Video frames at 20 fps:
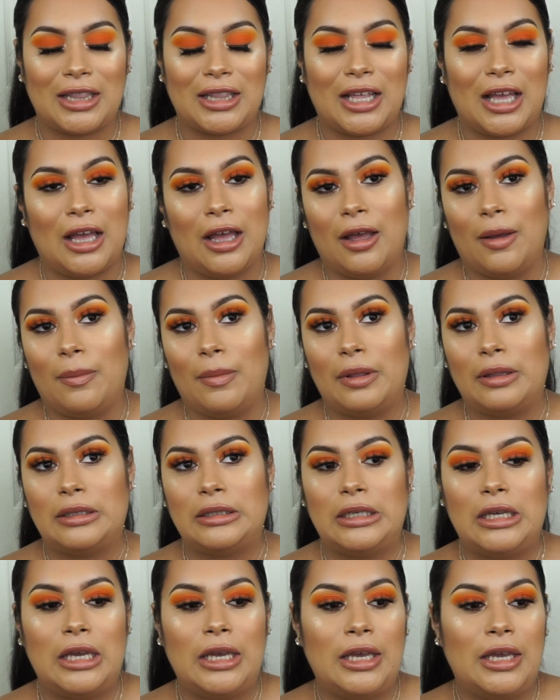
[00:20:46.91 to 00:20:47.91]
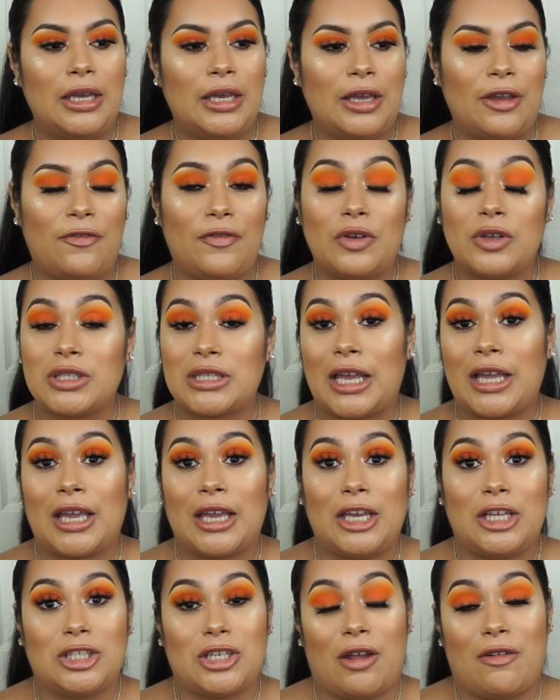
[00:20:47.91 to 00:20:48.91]
it feels like
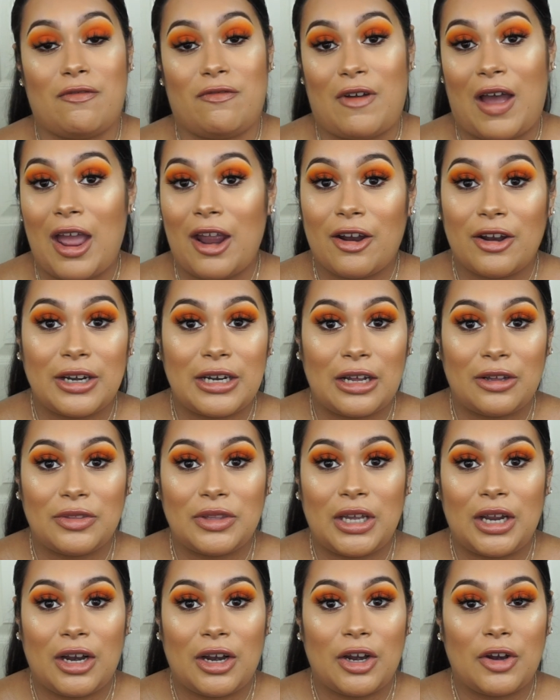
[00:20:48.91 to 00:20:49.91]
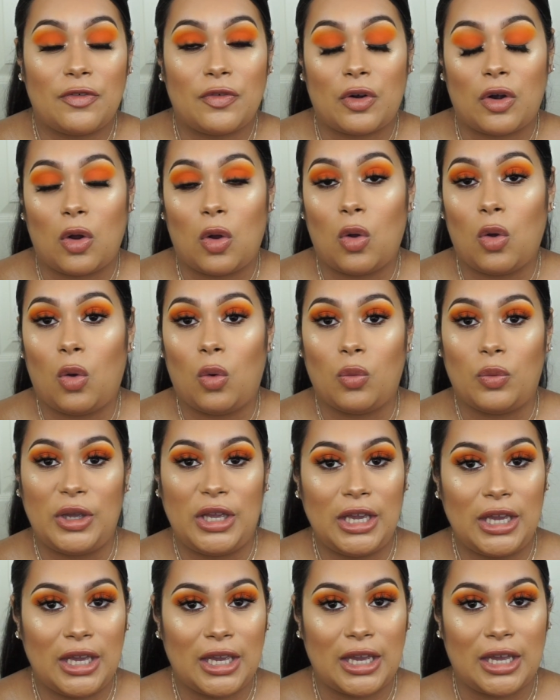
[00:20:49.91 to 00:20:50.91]
it's on fire down there for a whole
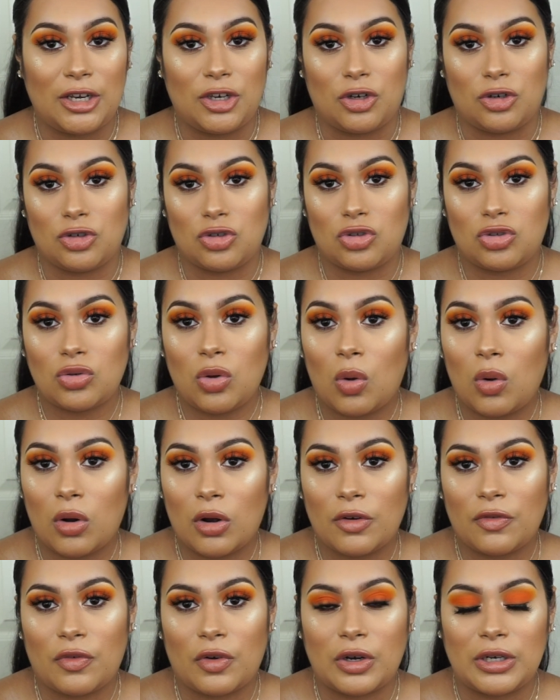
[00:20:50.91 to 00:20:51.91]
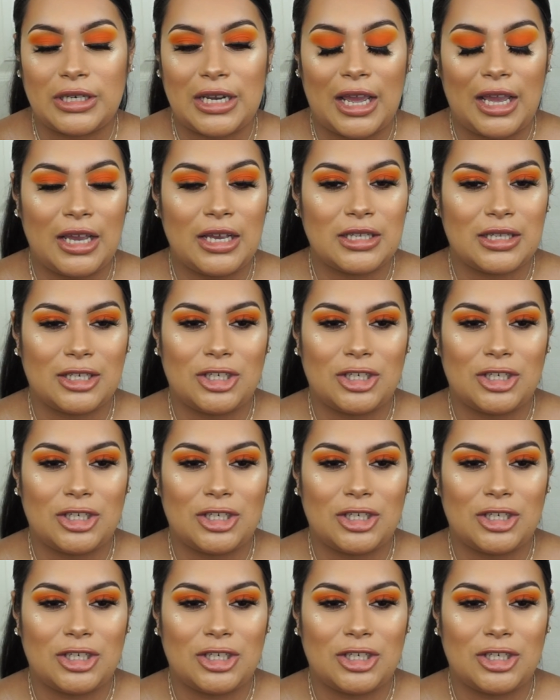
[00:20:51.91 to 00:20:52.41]
week and you're sore for days.